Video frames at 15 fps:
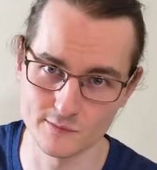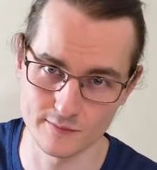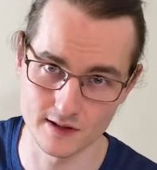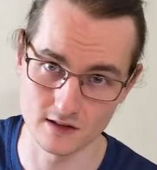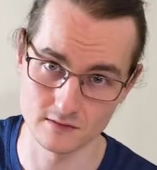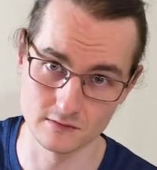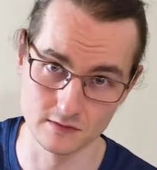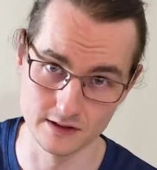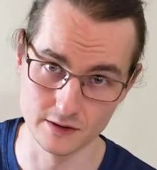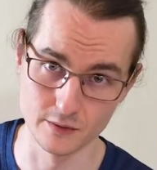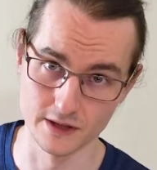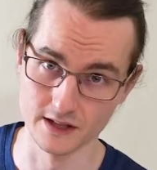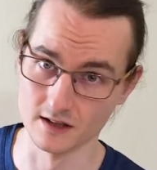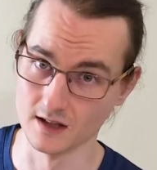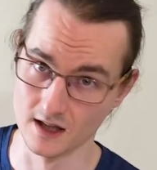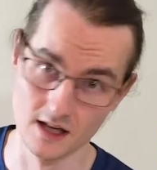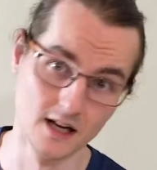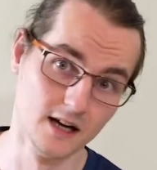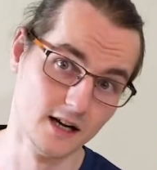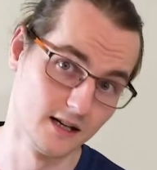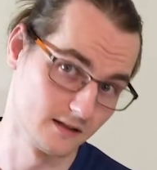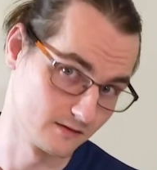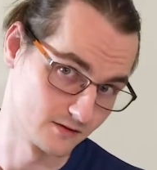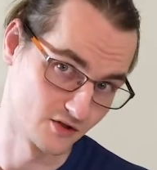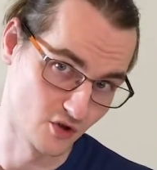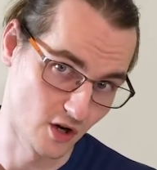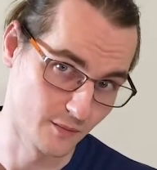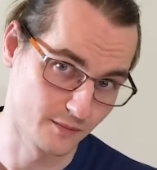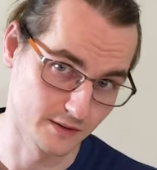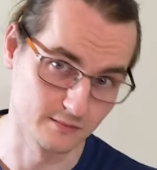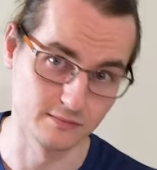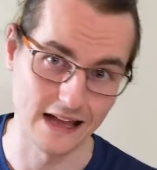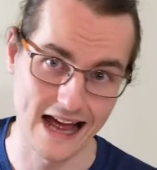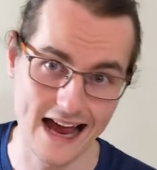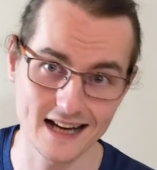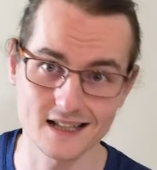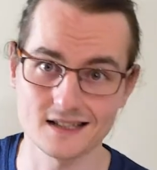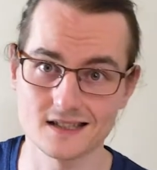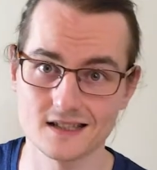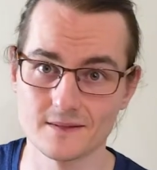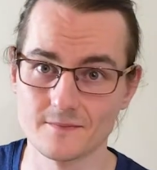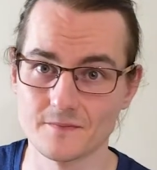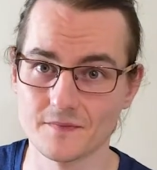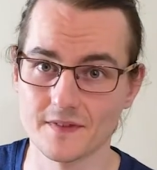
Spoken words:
probably will drop blacks.